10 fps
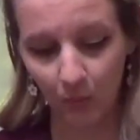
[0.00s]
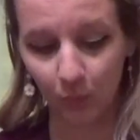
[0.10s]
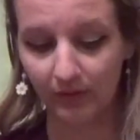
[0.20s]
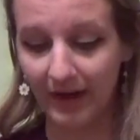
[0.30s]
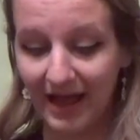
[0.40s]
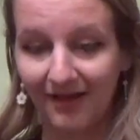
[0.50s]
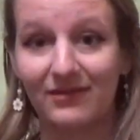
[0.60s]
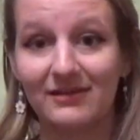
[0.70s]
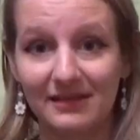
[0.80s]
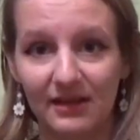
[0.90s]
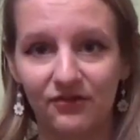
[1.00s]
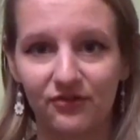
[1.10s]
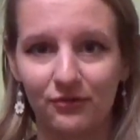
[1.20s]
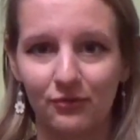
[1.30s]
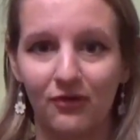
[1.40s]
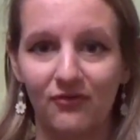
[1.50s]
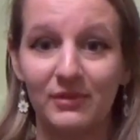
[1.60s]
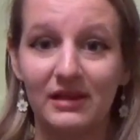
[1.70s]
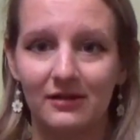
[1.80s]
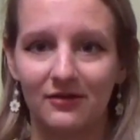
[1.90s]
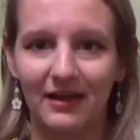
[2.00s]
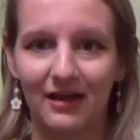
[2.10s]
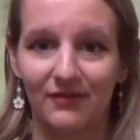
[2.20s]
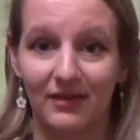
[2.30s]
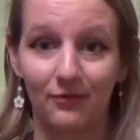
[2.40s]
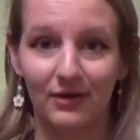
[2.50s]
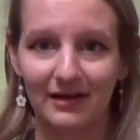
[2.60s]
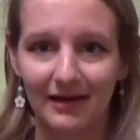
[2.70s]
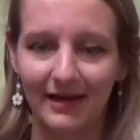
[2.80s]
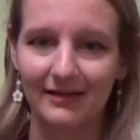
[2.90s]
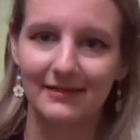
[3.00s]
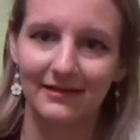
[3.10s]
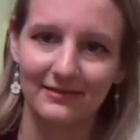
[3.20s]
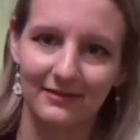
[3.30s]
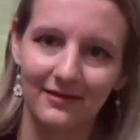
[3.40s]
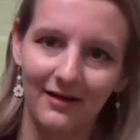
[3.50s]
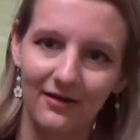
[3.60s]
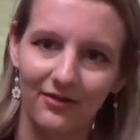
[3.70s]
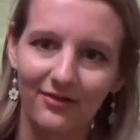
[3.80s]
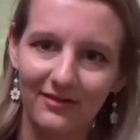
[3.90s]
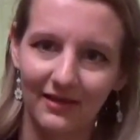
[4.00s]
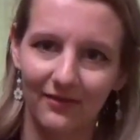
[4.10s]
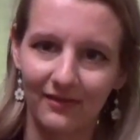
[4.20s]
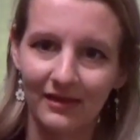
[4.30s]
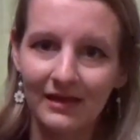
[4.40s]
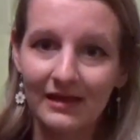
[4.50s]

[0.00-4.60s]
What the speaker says: we're having the issue of me not having a ring light and the colors getting